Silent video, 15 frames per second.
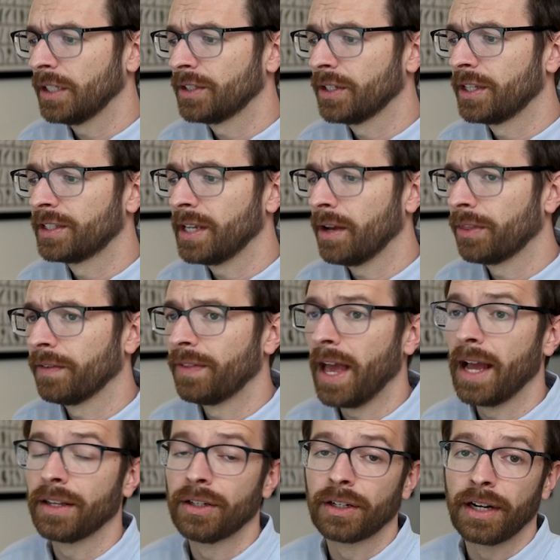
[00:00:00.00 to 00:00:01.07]
To the south of
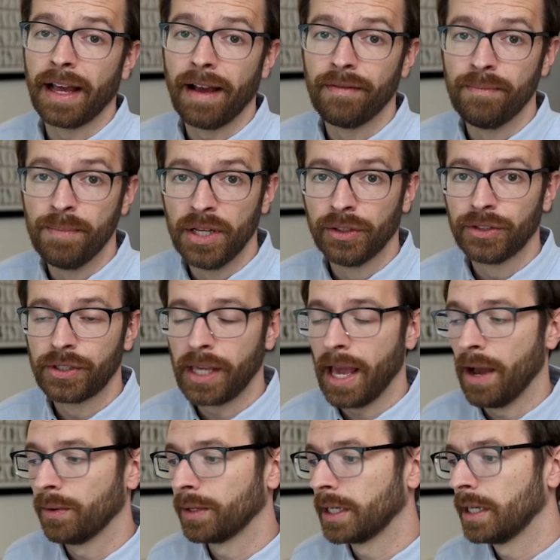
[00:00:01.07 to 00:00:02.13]
that, you're going to have Mills
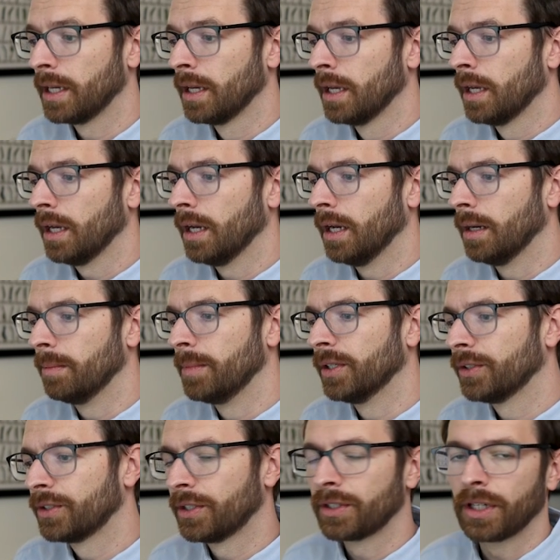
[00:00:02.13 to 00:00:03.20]
County.
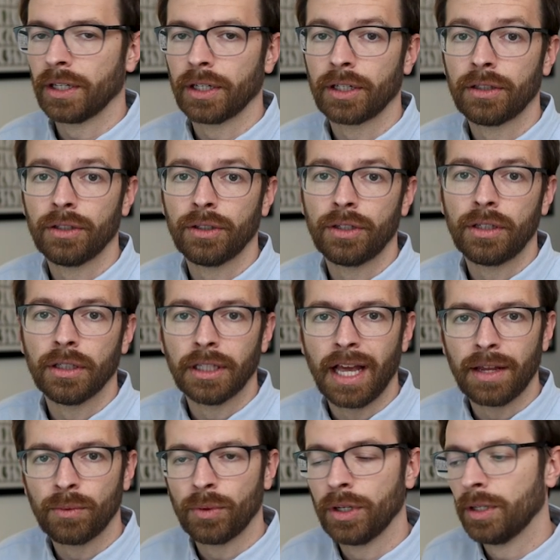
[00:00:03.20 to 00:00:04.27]
Mills is going to include
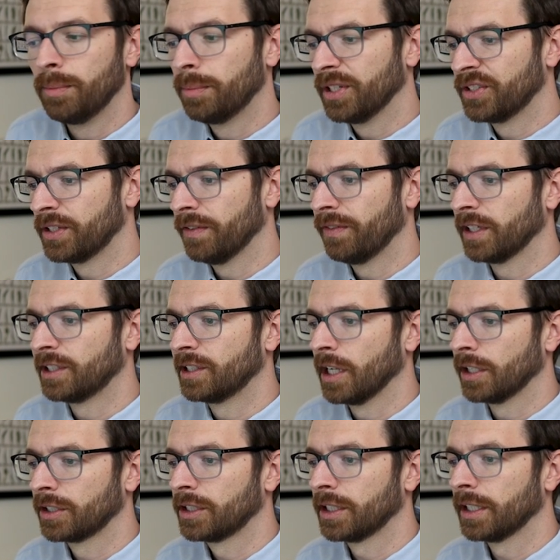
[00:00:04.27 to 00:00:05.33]
Glenwood, Pacific
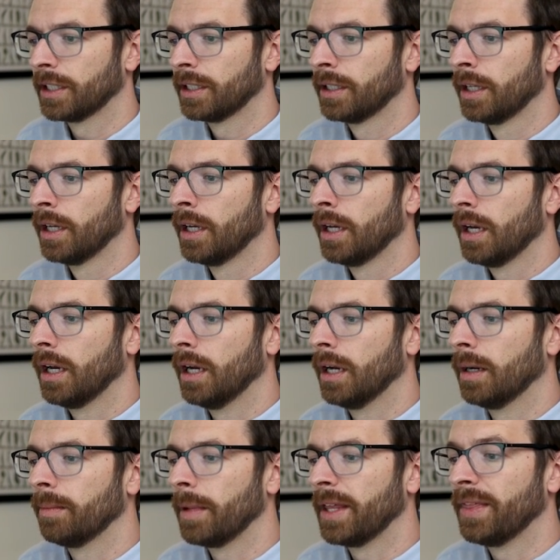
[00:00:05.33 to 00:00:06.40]
Junction,
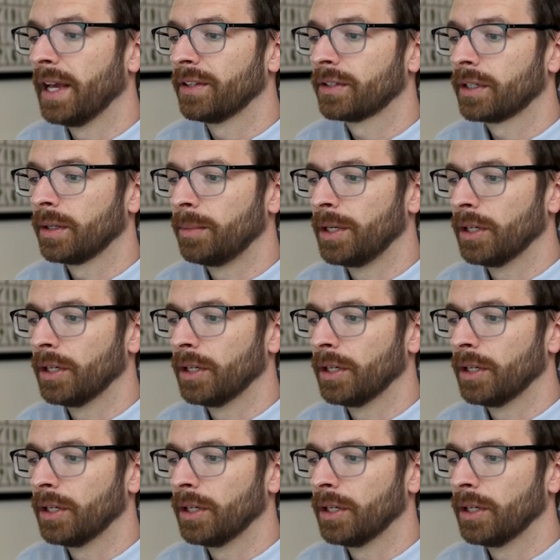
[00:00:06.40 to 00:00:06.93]
and that's going to